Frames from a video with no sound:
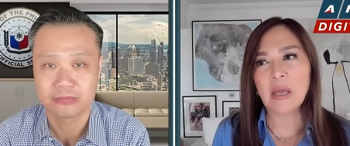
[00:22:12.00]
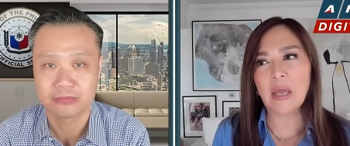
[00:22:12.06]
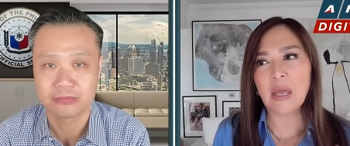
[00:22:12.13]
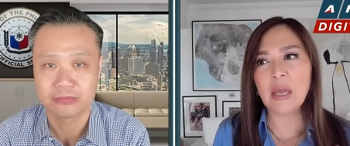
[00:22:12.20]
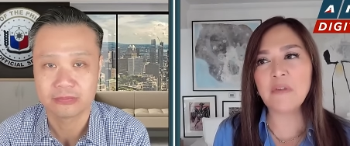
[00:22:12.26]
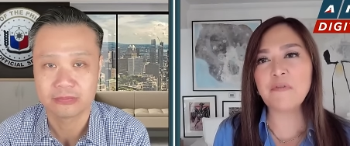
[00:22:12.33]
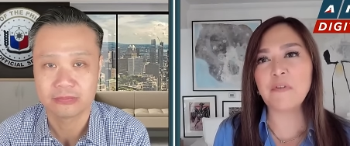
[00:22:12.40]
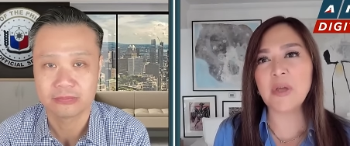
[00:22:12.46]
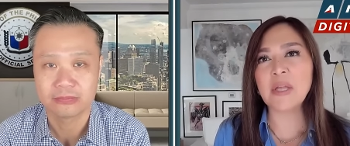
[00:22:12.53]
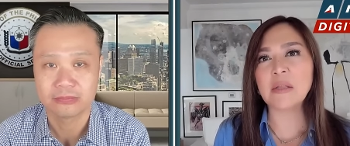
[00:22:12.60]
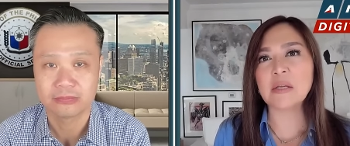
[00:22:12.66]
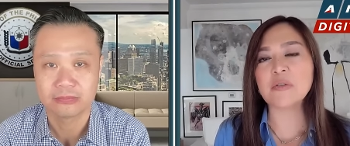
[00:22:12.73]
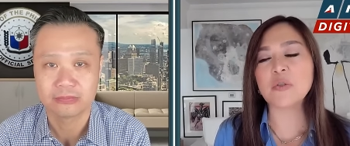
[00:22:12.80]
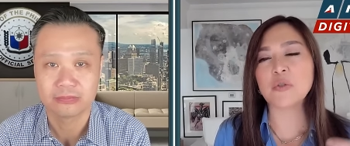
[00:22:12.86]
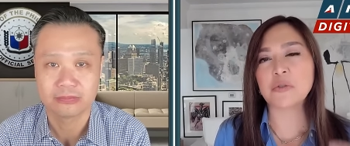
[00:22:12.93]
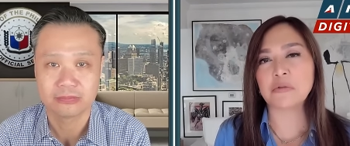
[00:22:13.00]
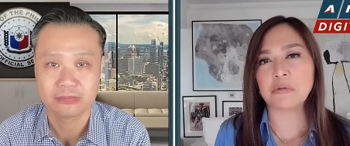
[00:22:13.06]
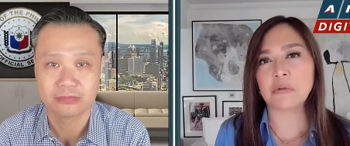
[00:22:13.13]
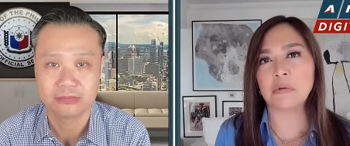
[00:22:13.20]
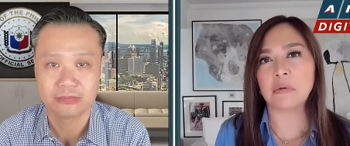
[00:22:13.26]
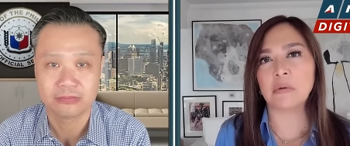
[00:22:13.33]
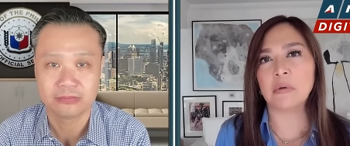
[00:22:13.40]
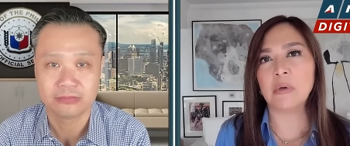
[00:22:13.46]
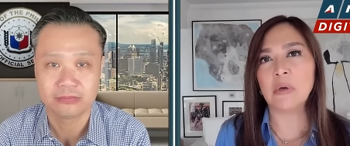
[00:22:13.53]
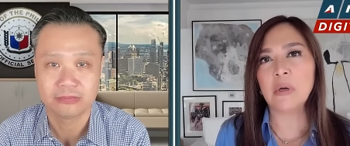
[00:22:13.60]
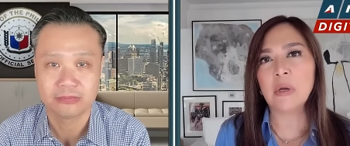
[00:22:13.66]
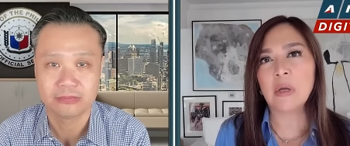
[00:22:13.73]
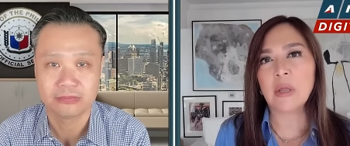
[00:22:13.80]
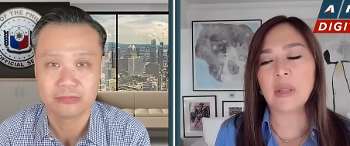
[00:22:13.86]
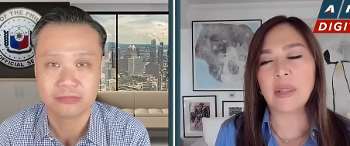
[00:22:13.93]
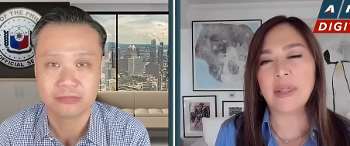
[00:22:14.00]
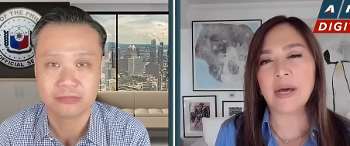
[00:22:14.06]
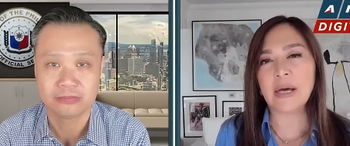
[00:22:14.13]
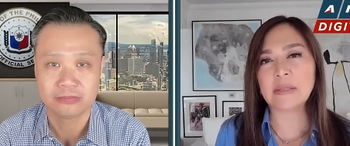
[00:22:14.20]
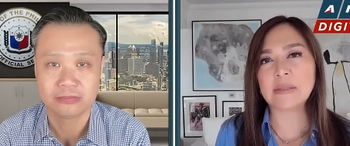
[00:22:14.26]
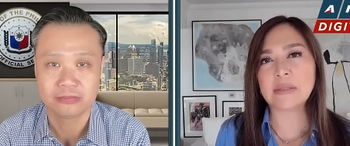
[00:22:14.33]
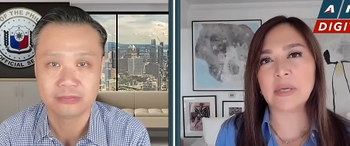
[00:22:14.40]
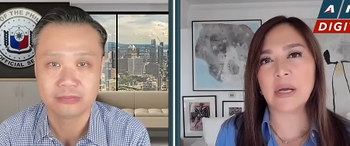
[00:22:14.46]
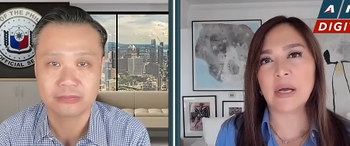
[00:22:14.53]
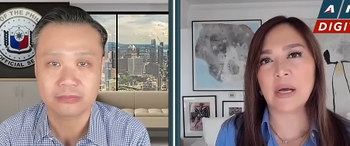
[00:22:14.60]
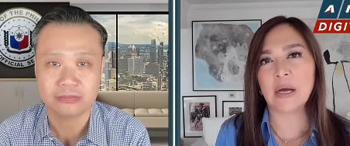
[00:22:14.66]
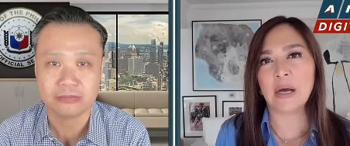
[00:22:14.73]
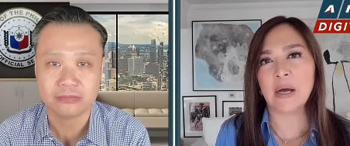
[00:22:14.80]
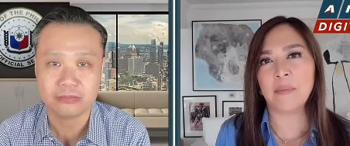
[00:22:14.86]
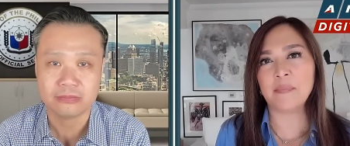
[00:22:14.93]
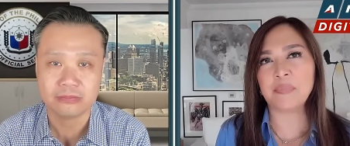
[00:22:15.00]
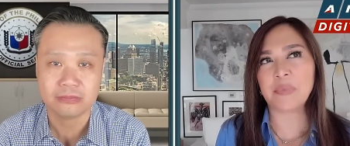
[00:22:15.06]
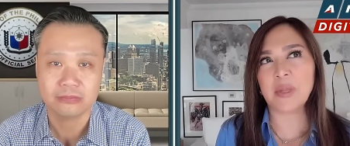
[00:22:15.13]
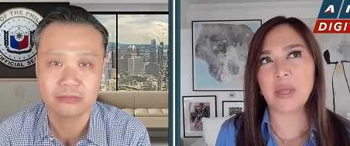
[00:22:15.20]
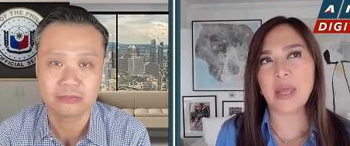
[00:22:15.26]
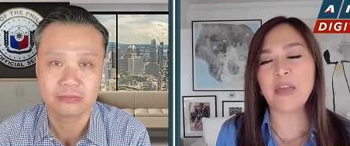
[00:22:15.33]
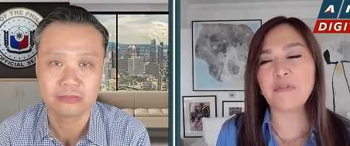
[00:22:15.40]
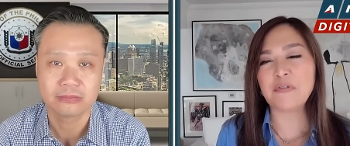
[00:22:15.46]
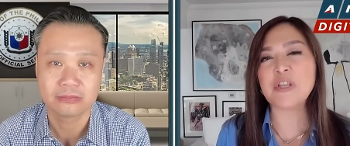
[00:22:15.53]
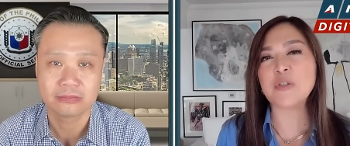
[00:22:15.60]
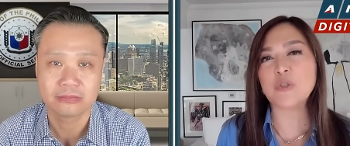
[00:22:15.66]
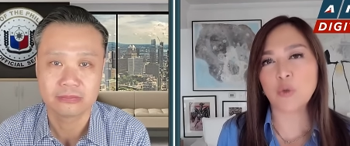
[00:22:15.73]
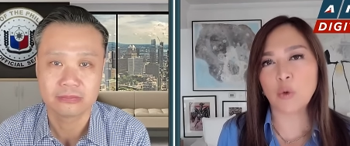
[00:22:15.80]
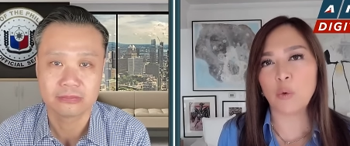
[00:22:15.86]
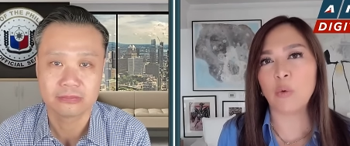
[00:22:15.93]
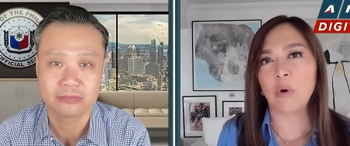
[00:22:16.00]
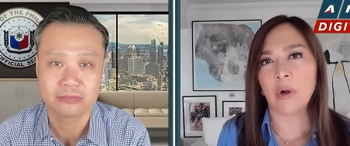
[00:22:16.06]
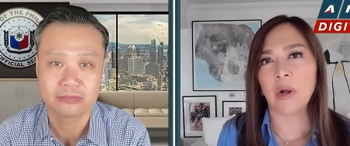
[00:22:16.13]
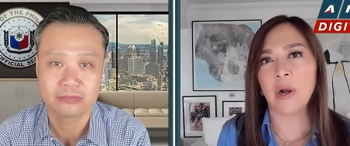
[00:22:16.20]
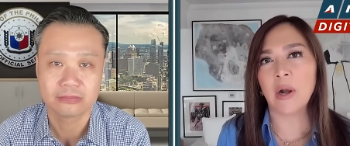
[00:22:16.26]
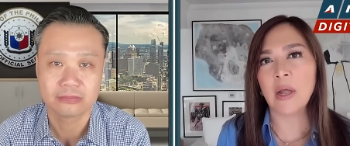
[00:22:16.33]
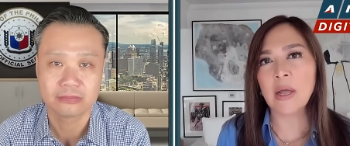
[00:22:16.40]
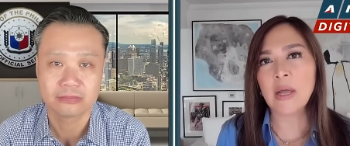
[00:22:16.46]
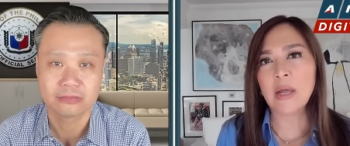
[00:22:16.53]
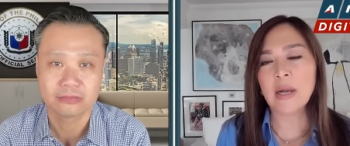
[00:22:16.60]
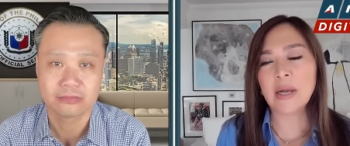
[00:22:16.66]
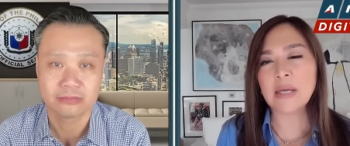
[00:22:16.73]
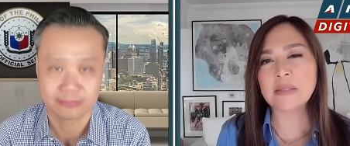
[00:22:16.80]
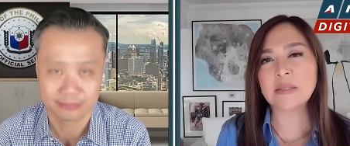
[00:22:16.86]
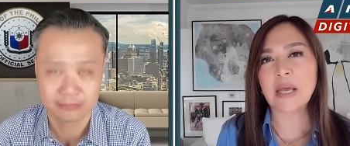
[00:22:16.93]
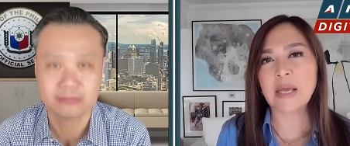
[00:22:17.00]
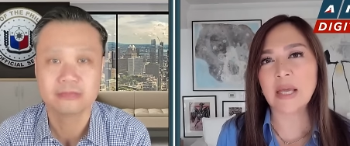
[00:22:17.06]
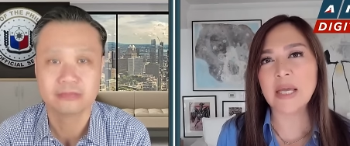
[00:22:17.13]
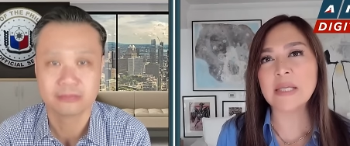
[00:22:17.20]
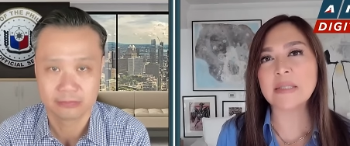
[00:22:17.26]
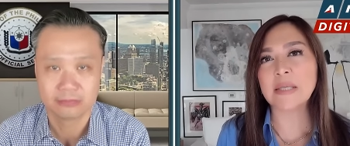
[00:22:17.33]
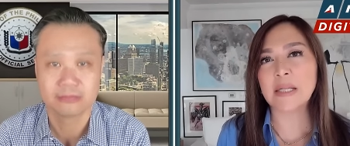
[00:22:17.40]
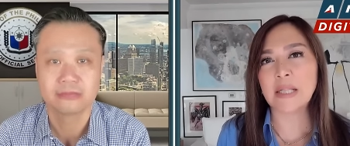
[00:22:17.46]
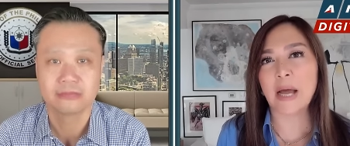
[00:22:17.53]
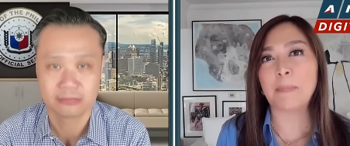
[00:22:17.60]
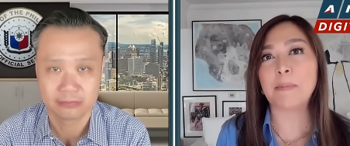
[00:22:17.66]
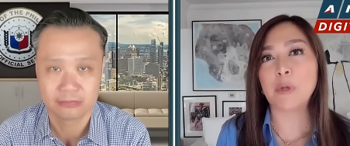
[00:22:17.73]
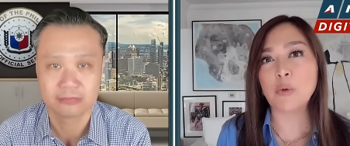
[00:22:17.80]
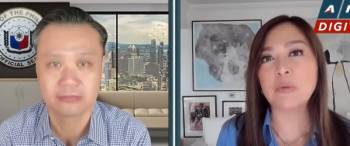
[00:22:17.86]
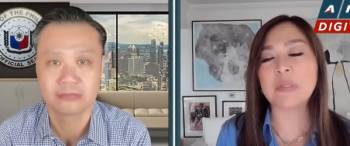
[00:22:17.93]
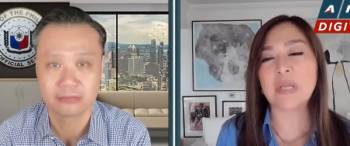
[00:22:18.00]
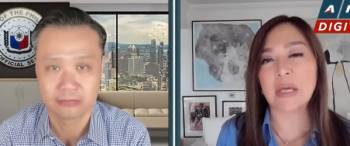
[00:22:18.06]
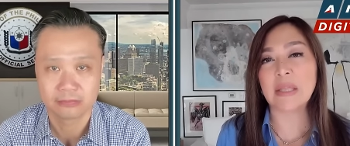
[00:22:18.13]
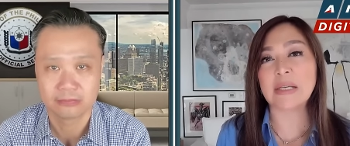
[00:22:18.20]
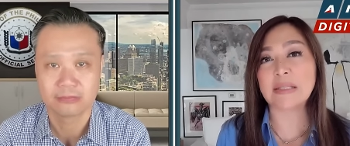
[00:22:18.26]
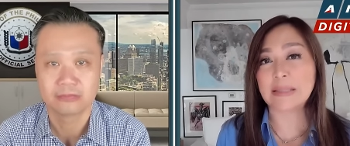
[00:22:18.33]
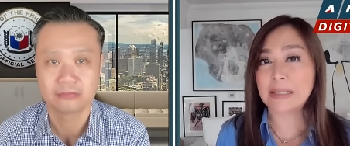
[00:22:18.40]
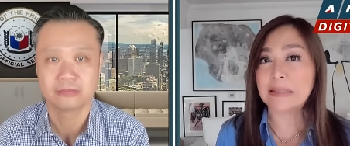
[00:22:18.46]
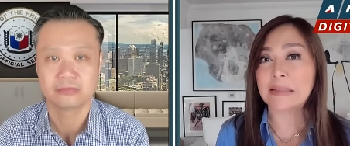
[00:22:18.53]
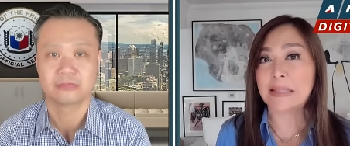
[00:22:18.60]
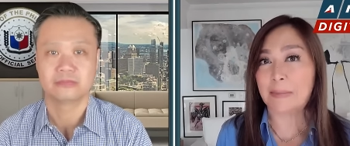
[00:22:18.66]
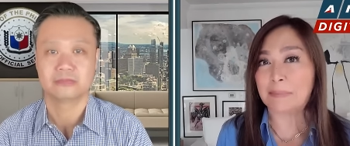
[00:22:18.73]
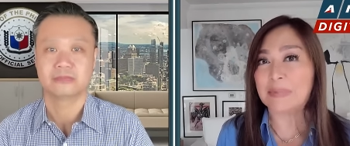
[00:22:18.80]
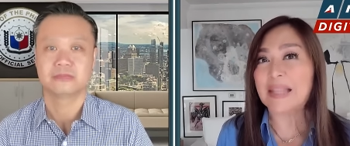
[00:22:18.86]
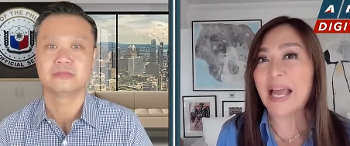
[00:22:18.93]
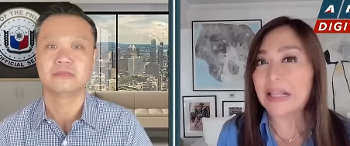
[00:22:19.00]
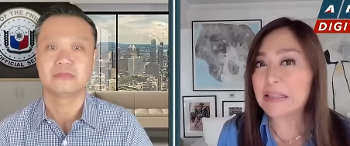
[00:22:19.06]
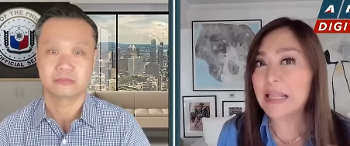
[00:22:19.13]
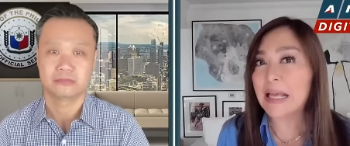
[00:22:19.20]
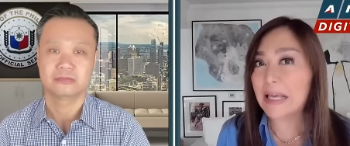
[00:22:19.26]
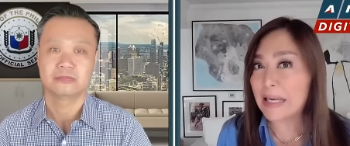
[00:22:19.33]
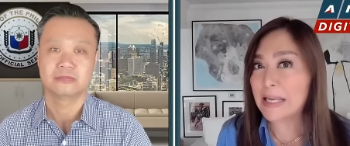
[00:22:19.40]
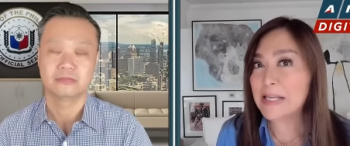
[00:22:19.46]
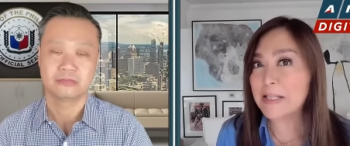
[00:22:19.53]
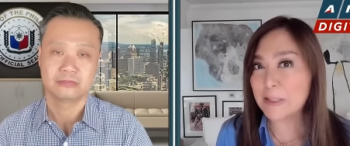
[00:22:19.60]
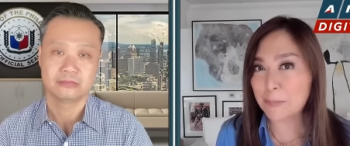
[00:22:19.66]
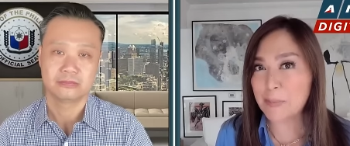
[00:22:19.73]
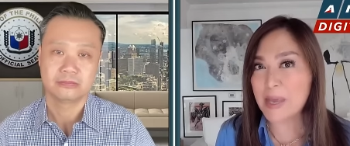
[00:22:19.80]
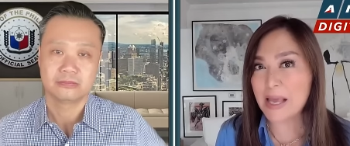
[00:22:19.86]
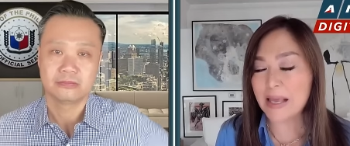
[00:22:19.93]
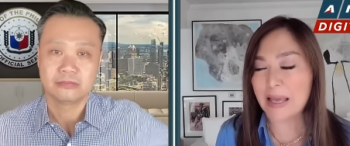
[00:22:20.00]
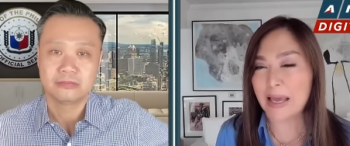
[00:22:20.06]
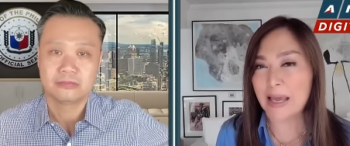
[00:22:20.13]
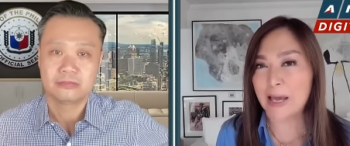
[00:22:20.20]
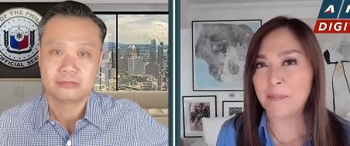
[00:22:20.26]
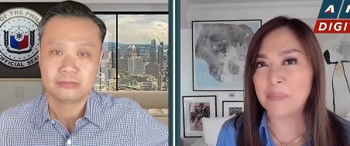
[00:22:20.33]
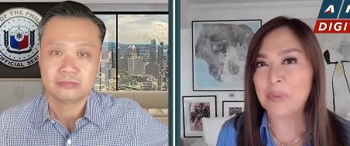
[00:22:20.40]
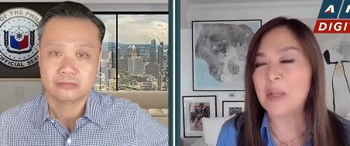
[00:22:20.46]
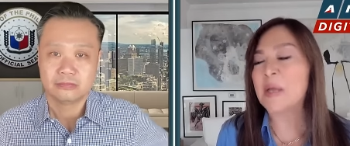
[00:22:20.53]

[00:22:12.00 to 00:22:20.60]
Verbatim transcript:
Speaker 1: if it is true that if the school, let's say, isn't abusing the system, technically speaking,